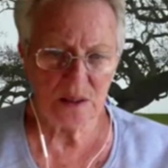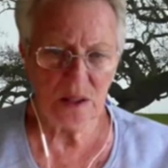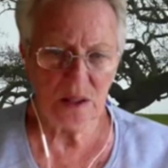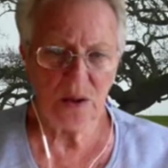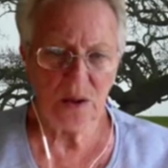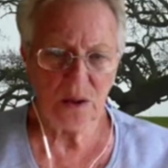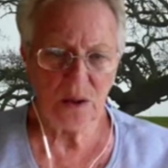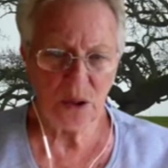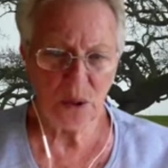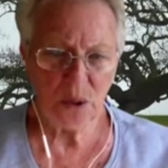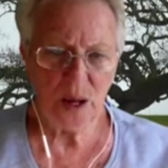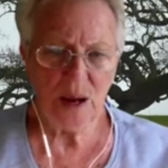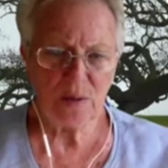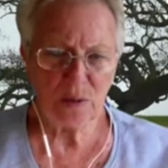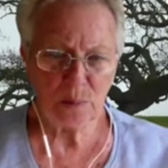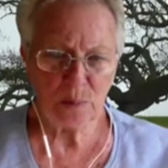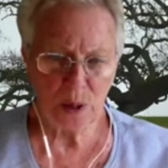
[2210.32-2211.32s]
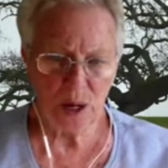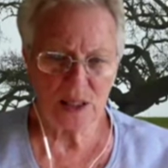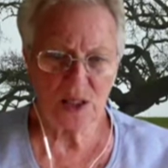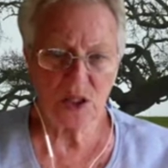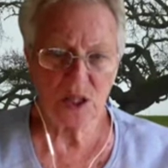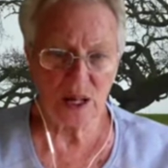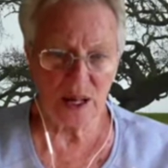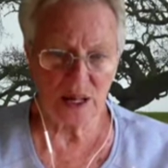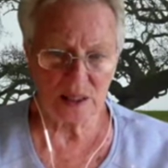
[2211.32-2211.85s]
No,
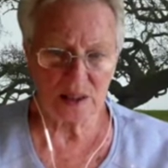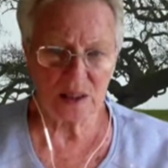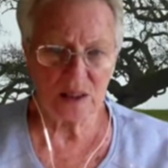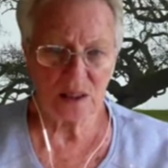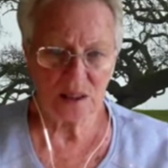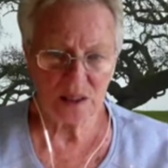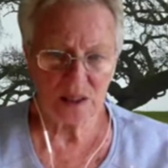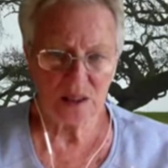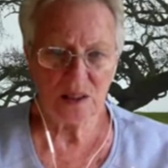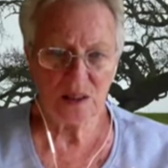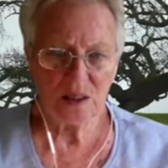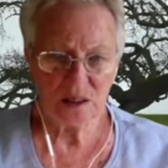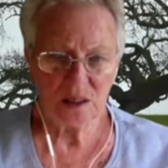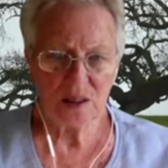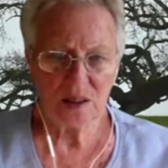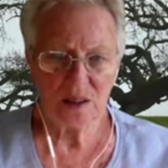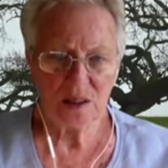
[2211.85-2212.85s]
any project to